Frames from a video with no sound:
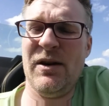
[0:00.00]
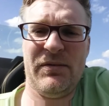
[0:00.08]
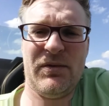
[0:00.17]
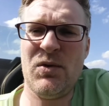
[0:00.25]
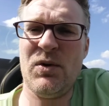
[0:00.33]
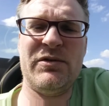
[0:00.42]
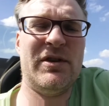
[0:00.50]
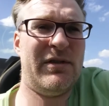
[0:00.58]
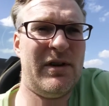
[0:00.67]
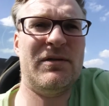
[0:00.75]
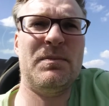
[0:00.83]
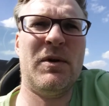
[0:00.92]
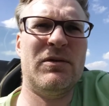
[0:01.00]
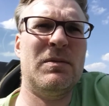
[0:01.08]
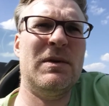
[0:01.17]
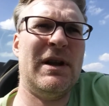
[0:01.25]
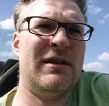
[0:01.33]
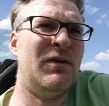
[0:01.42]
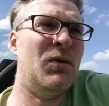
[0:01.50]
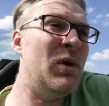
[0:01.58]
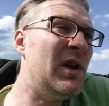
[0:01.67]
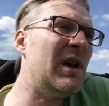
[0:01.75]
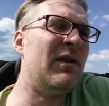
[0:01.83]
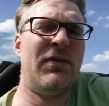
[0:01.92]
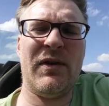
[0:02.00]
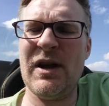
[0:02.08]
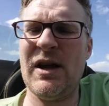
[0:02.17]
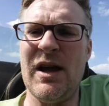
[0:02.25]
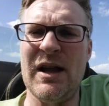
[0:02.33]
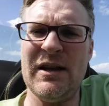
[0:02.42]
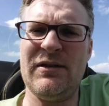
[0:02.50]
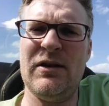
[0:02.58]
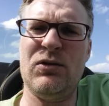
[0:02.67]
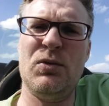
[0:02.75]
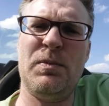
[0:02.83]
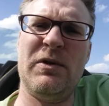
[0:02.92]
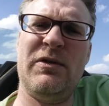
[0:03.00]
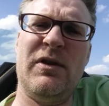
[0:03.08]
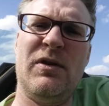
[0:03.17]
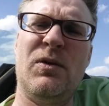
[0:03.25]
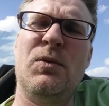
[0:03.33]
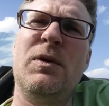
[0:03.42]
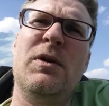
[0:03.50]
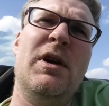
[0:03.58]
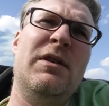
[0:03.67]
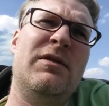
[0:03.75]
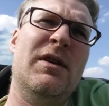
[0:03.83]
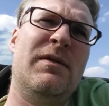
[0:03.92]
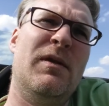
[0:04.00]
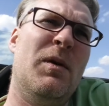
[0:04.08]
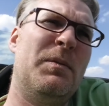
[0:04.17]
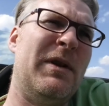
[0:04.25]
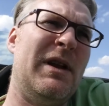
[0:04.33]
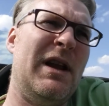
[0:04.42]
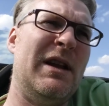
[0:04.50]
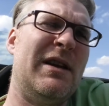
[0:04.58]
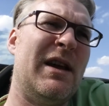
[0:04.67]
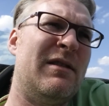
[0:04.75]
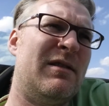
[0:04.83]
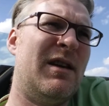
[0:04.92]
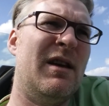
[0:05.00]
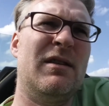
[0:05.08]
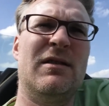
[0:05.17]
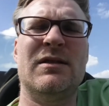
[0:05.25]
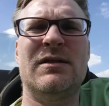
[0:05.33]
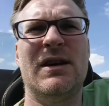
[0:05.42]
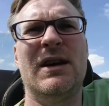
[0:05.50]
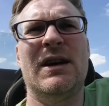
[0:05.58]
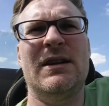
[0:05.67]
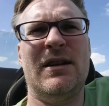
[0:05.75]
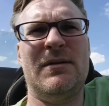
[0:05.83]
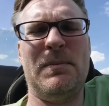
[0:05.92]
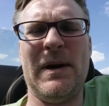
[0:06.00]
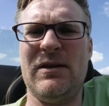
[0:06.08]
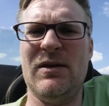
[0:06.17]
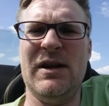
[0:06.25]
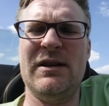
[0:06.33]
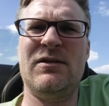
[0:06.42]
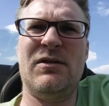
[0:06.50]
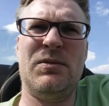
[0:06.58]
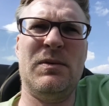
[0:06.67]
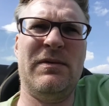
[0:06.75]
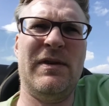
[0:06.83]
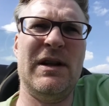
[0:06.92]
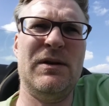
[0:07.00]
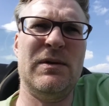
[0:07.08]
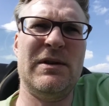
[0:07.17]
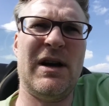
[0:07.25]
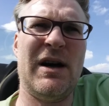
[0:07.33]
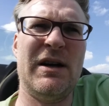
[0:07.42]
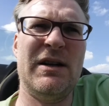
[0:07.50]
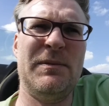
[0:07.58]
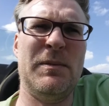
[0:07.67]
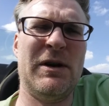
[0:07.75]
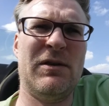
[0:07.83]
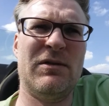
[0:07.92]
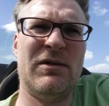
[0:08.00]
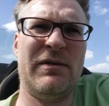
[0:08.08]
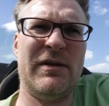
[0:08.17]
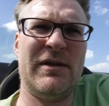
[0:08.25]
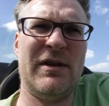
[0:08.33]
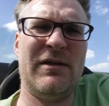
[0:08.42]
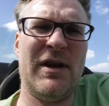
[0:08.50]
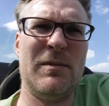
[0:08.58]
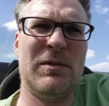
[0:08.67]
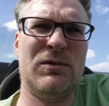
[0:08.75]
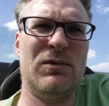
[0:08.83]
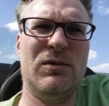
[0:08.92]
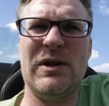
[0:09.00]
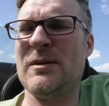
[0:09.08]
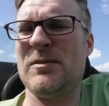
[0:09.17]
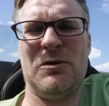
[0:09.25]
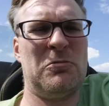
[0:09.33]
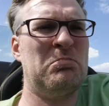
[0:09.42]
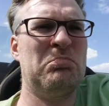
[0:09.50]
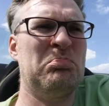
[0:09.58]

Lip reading: of course it is possible that if NXT 2.0 is developed and it can scale a lot, the speculators will value it highly because of it. It's able to do that, but